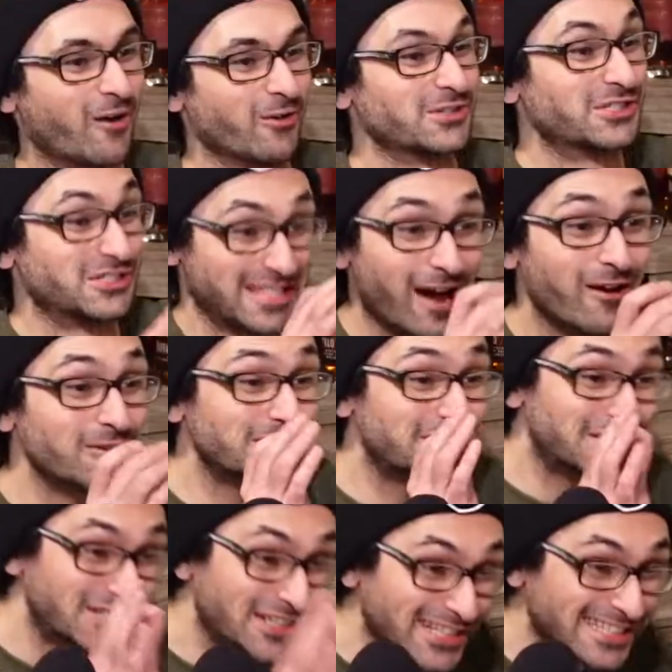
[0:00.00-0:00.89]
I
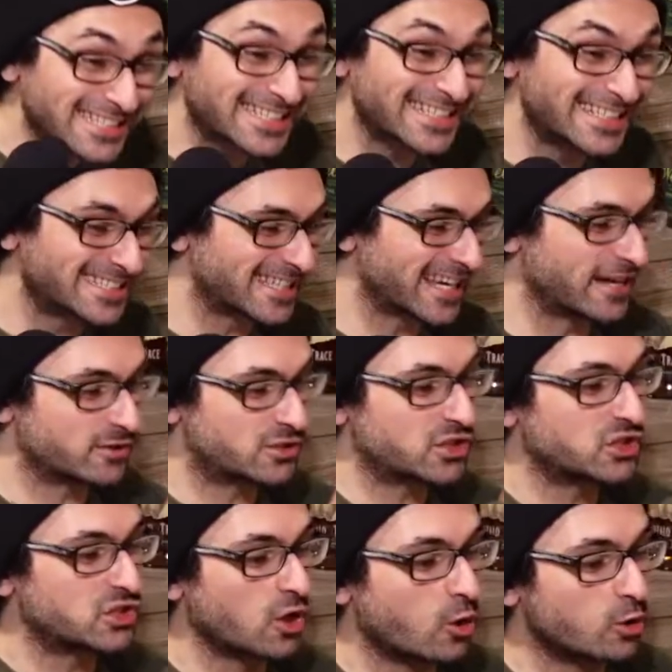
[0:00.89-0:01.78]
was just gonna say it's
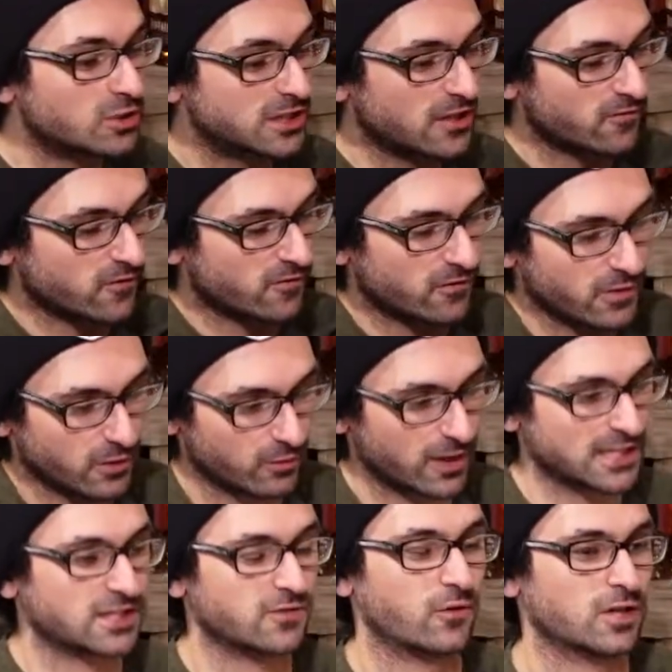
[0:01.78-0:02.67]
so different from the
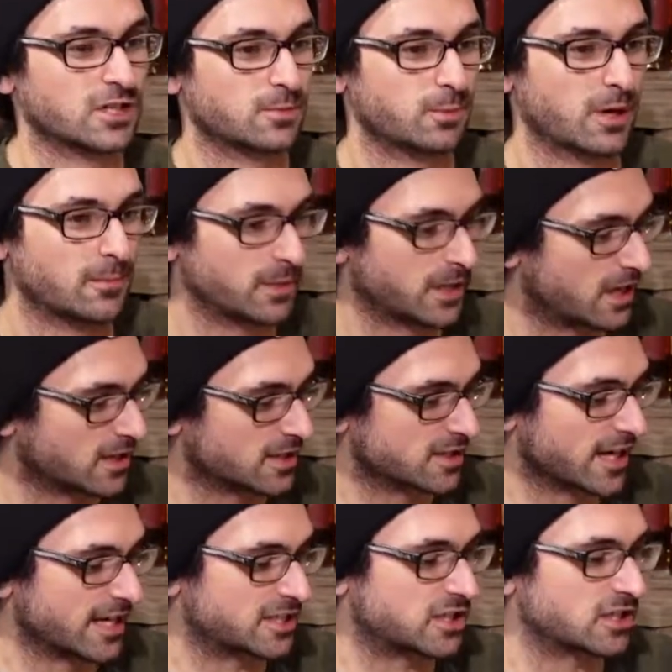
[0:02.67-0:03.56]
rest of our spread
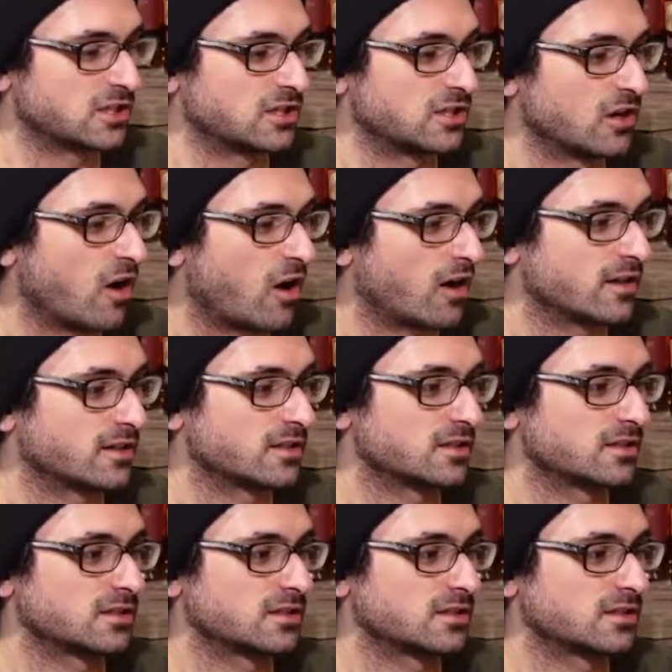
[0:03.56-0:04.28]
because it's not